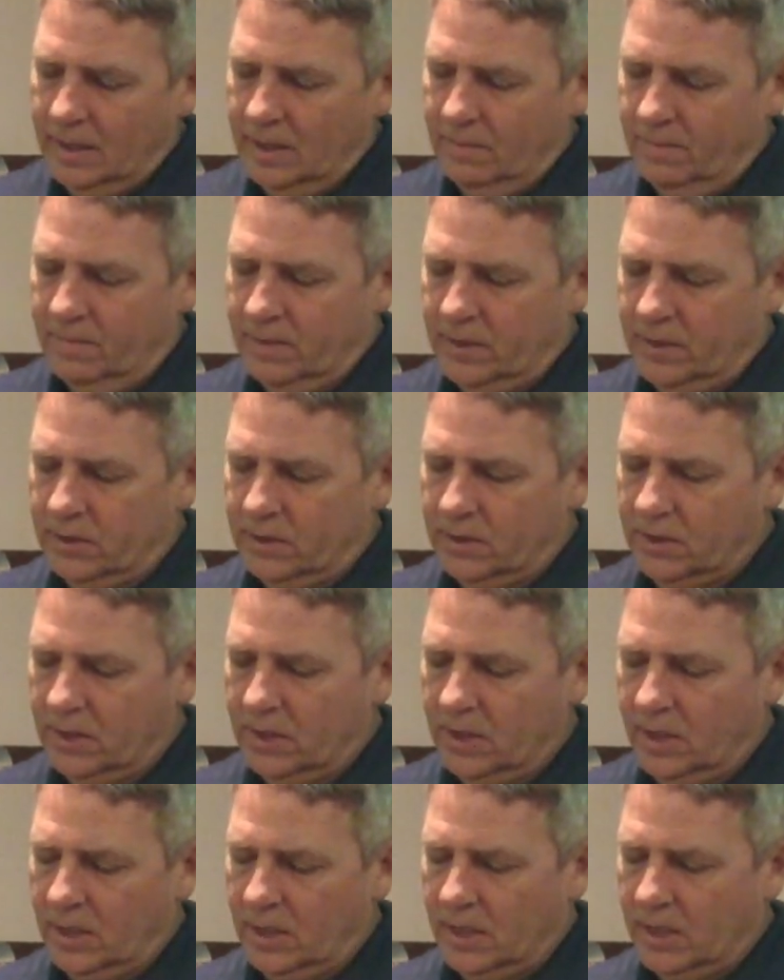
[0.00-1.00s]
If it's
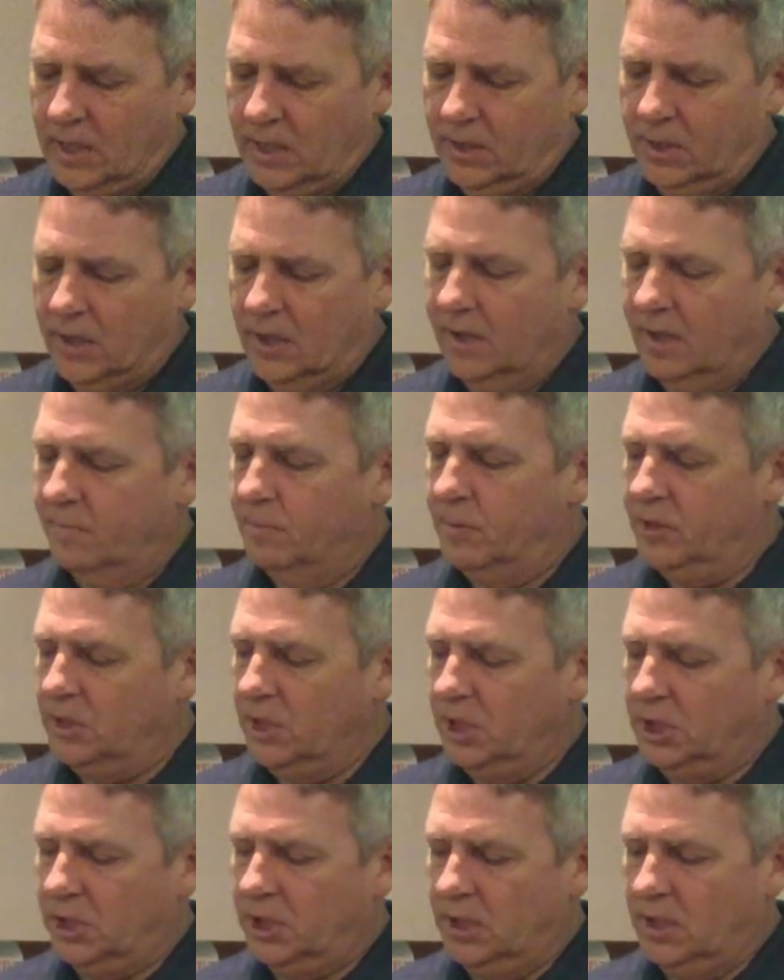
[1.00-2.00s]
in the off
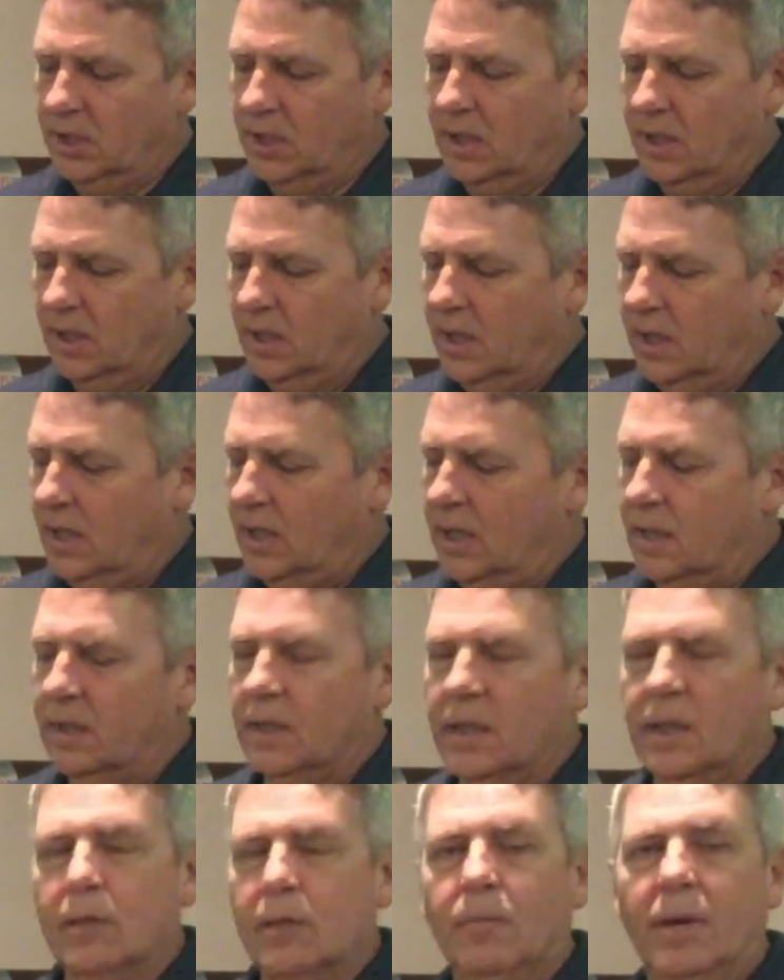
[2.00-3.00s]
position,
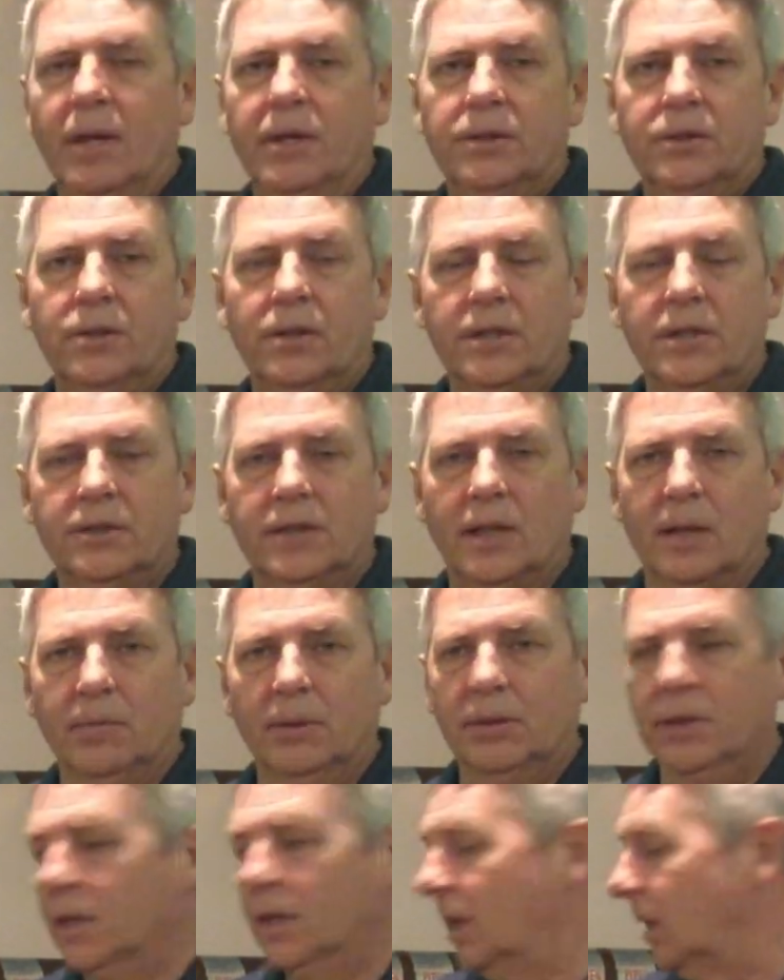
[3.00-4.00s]
then the buttons are
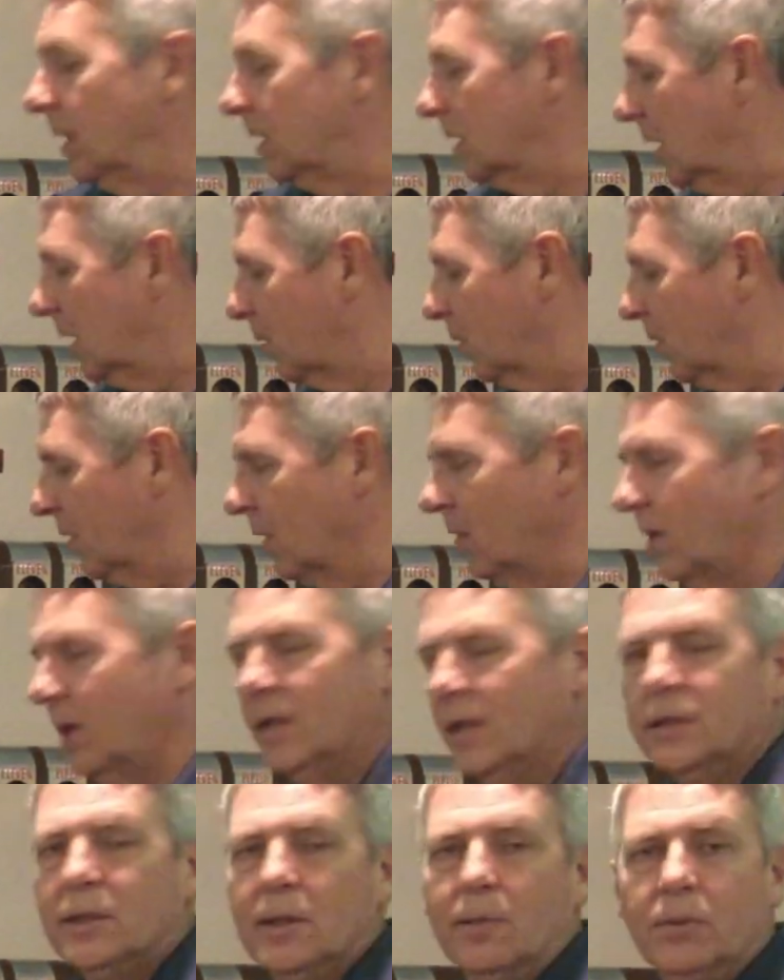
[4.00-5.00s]
disabled along with the coin
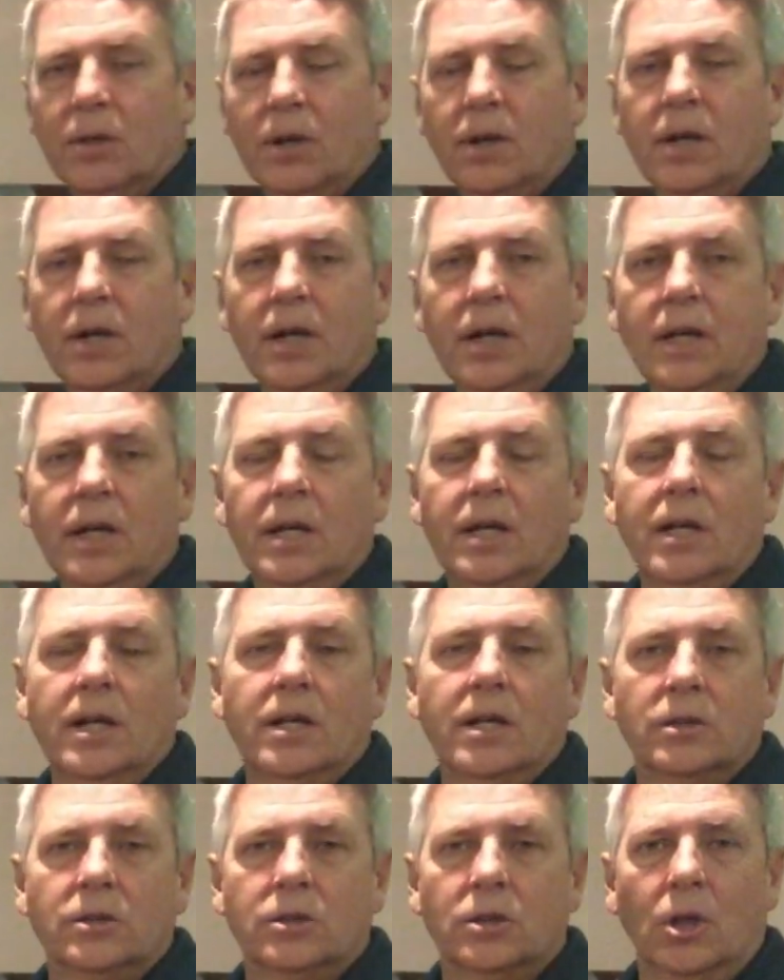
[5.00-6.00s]
acceptor.
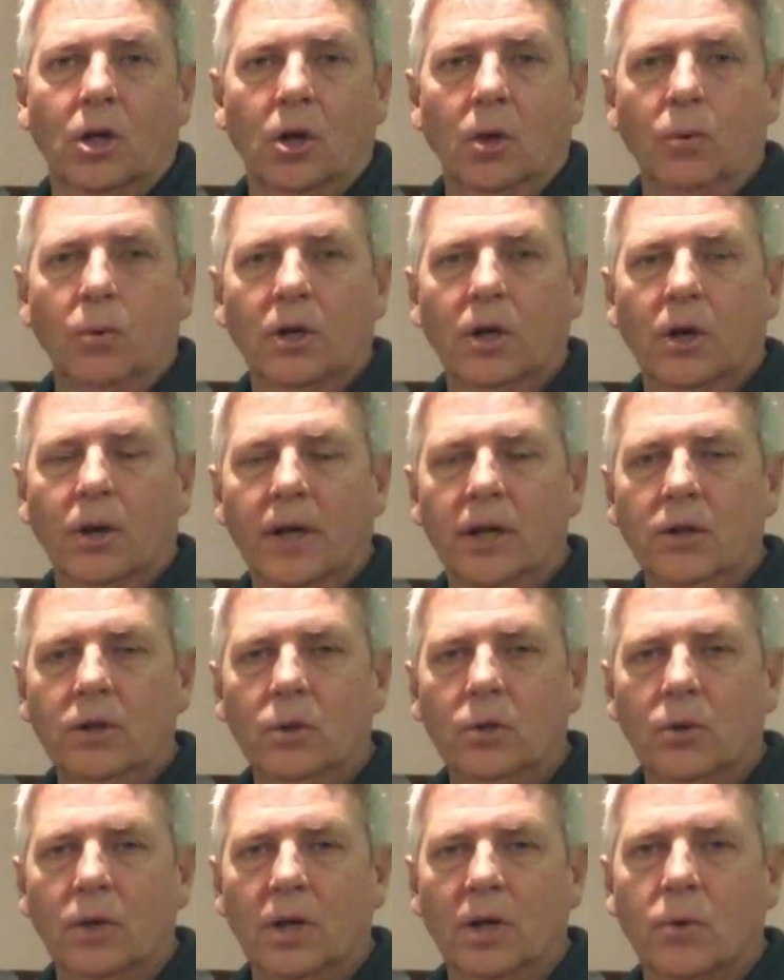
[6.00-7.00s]
So we'll go ahead and
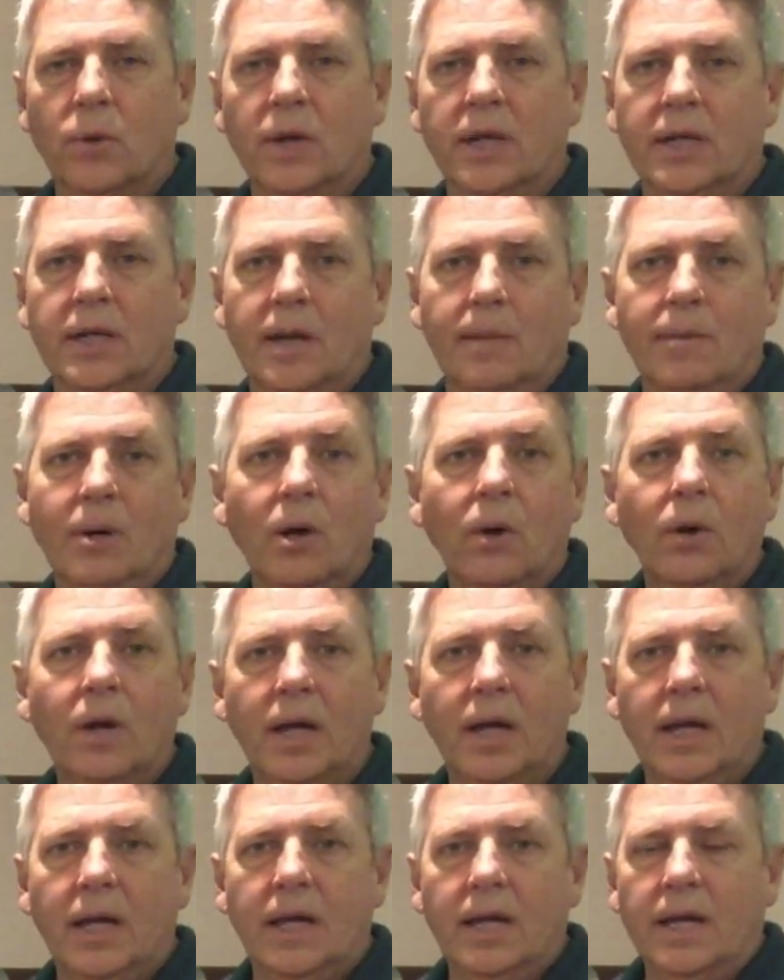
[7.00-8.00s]
do a quick demo
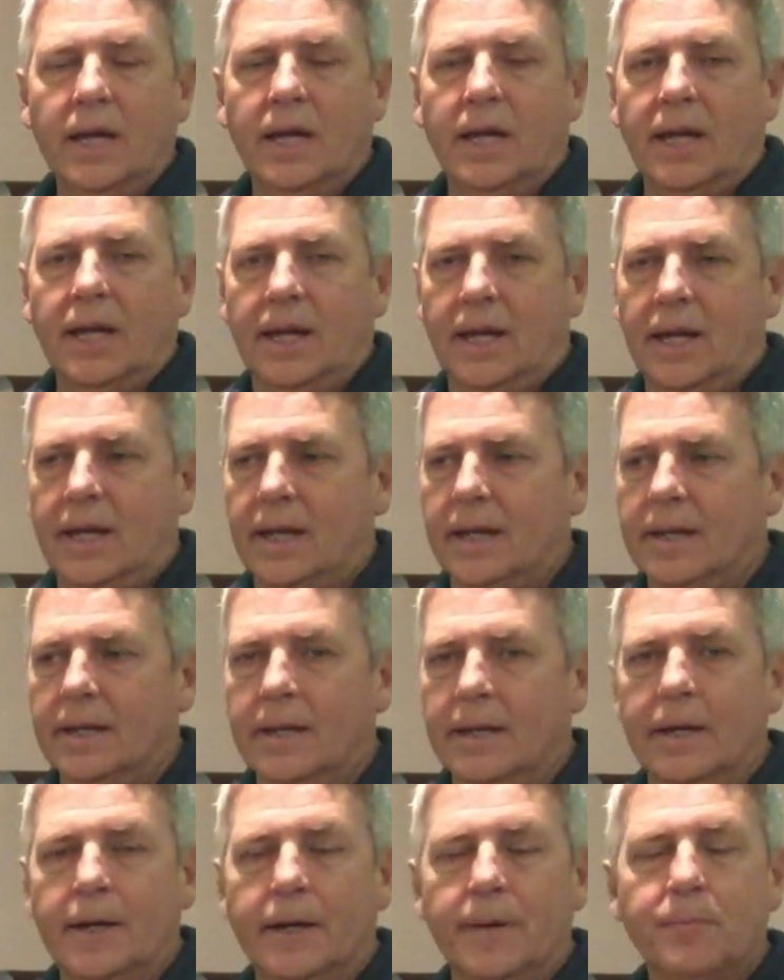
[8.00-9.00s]

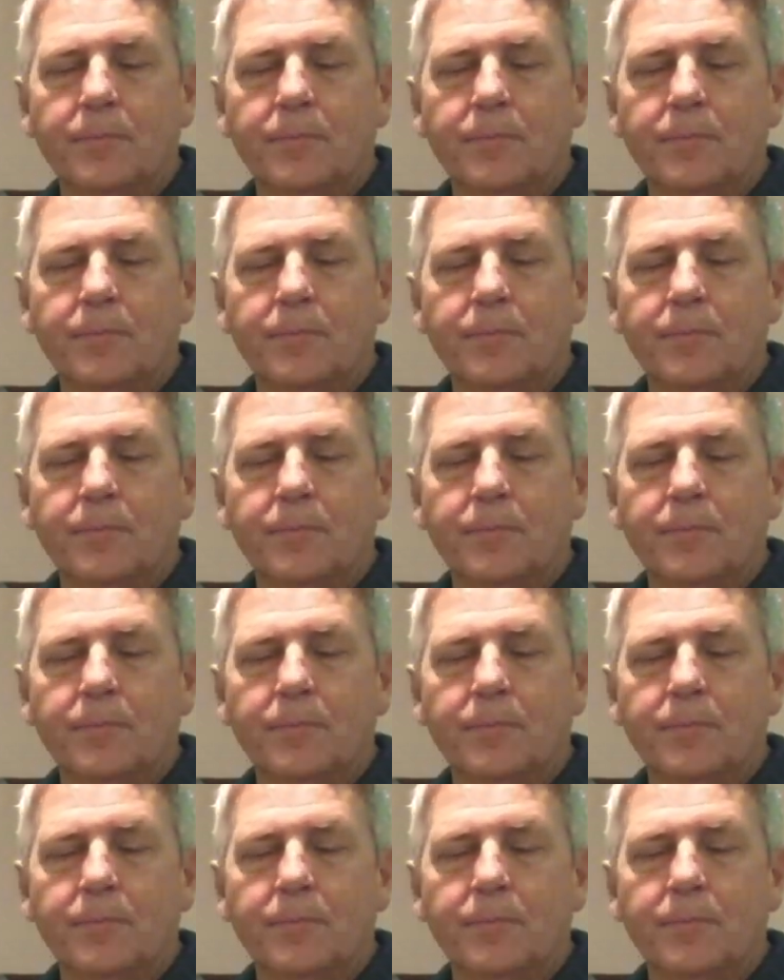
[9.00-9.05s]
and